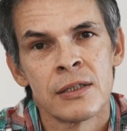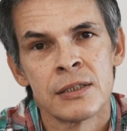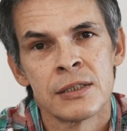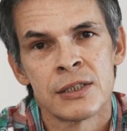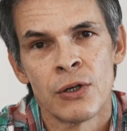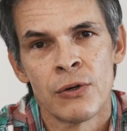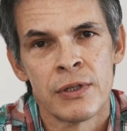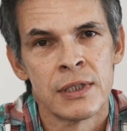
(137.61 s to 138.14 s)

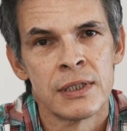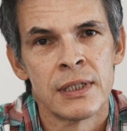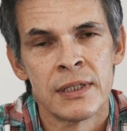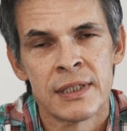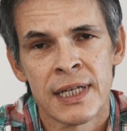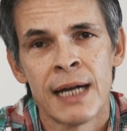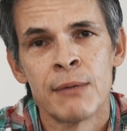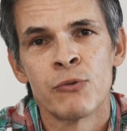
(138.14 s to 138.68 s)
so the
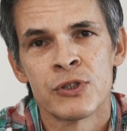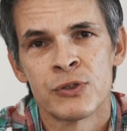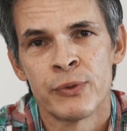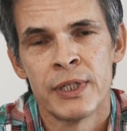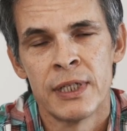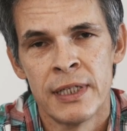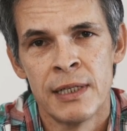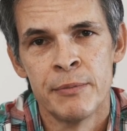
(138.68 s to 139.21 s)
time was
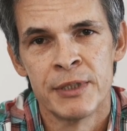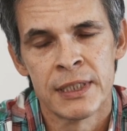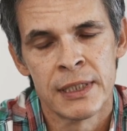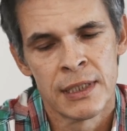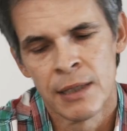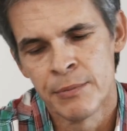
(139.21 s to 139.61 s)
really limited.